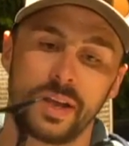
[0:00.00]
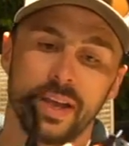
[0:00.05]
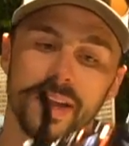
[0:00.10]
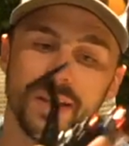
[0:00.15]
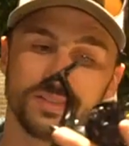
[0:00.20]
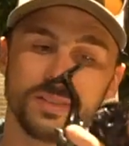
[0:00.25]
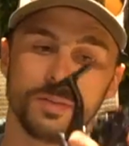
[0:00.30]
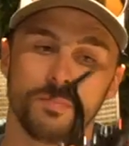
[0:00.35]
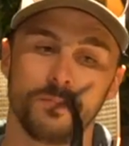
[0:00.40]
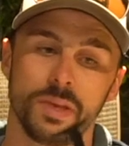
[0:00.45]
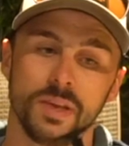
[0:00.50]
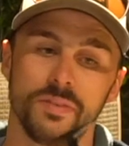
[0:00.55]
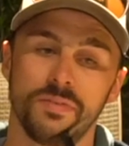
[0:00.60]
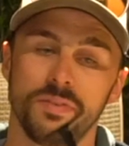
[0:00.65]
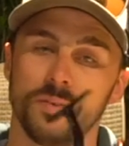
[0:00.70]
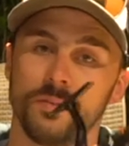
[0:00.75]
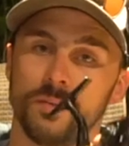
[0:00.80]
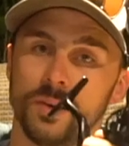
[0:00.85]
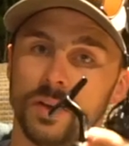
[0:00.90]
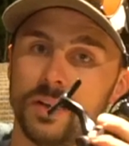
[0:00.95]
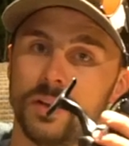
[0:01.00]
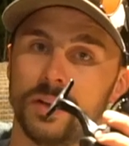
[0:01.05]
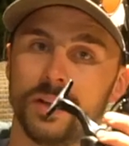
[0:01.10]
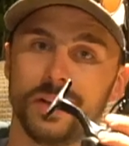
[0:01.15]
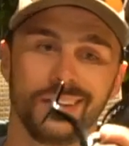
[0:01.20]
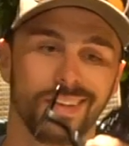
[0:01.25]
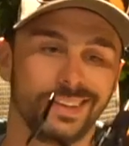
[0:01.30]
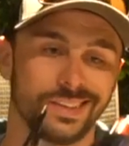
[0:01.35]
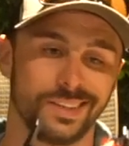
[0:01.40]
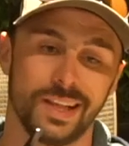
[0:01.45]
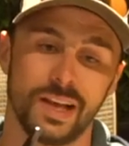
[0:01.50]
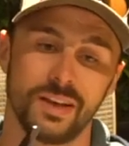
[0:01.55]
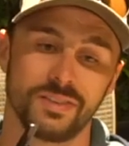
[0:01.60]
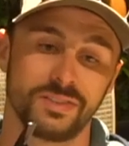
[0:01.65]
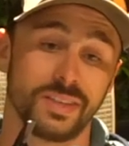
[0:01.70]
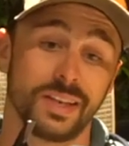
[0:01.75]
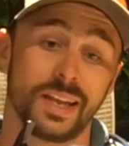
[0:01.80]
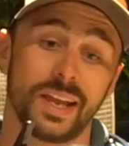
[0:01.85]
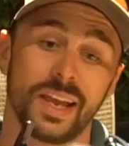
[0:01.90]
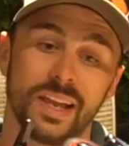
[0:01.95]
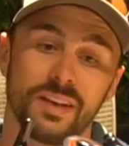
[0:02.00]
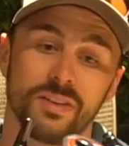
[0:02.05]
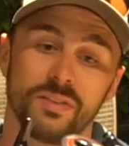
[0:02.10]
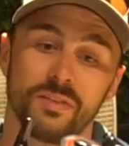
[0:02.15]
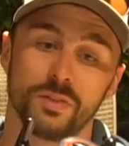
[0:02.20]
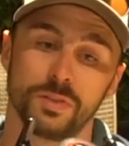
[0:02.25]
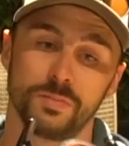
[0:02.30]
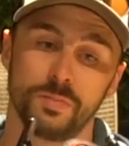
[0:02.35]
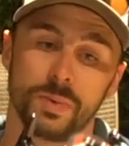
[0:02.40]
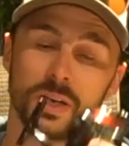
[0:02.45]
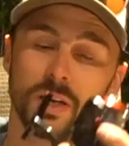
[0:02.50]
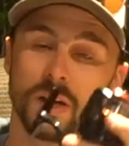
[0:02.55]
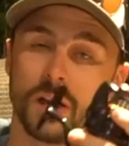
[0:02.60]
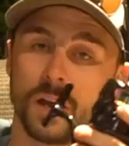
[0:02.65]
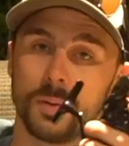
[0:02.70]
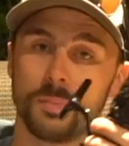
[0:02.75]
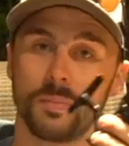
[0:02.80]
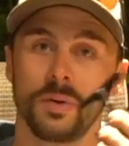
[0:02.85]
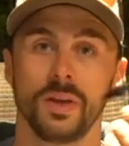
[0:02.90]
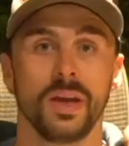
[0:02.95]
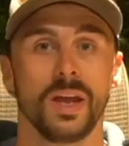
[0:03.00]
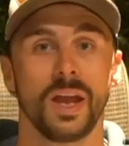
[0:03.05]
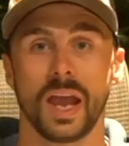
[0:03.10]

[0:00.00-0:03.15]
It's a beefy reel. It allows you to handle those big carp.